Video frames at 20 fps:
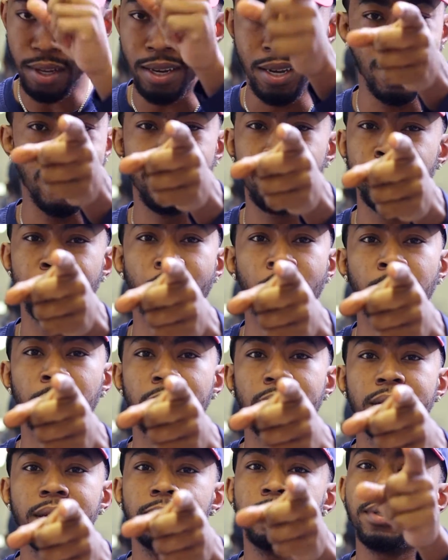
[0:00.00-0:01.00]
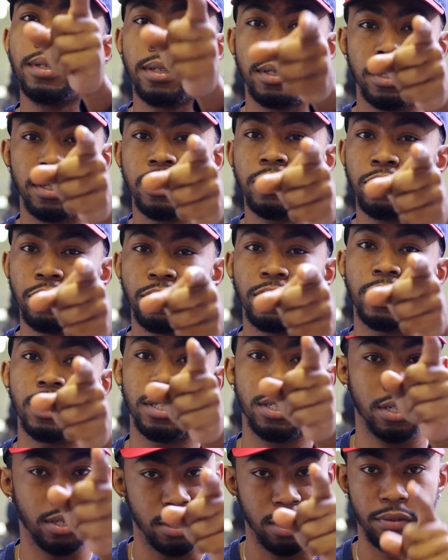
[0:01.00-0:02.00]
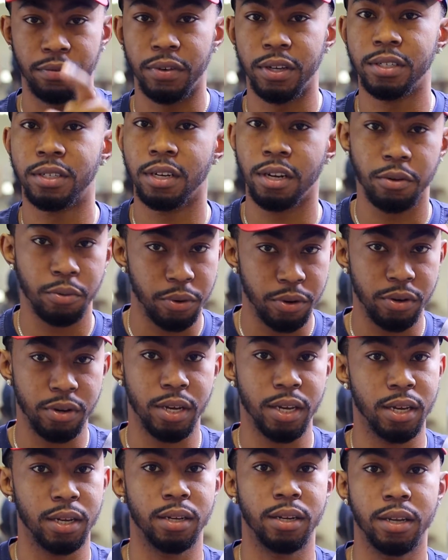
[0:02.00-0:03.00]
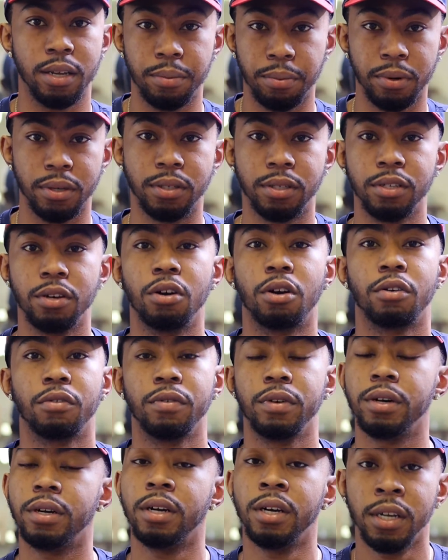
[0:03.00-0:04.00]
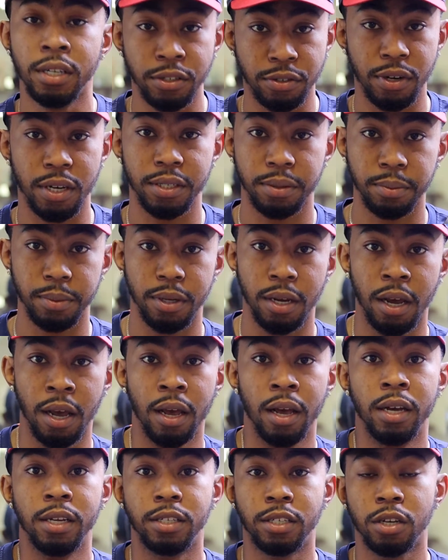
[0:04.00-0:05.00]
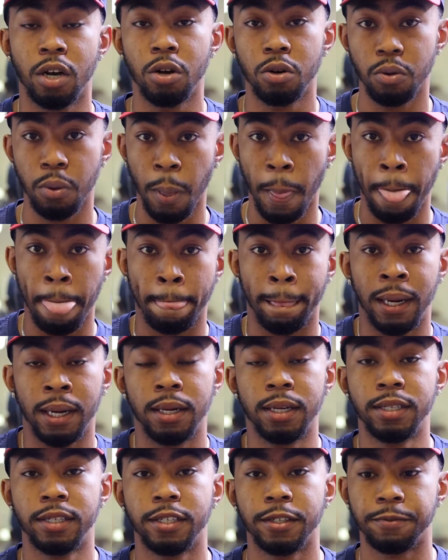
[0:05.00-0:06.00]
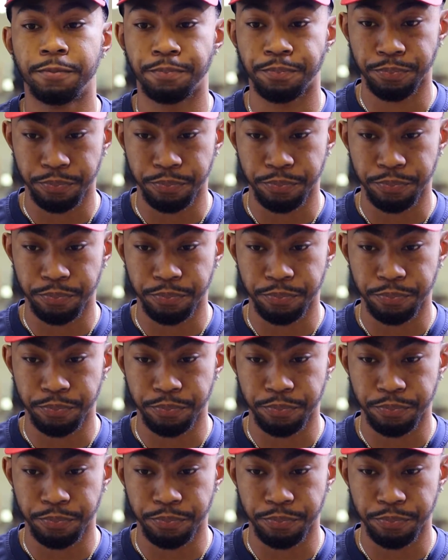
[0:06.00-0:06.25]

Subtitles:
if you don't believe me, you'll see eventually when you get deeper into your career. Trust me. So listen,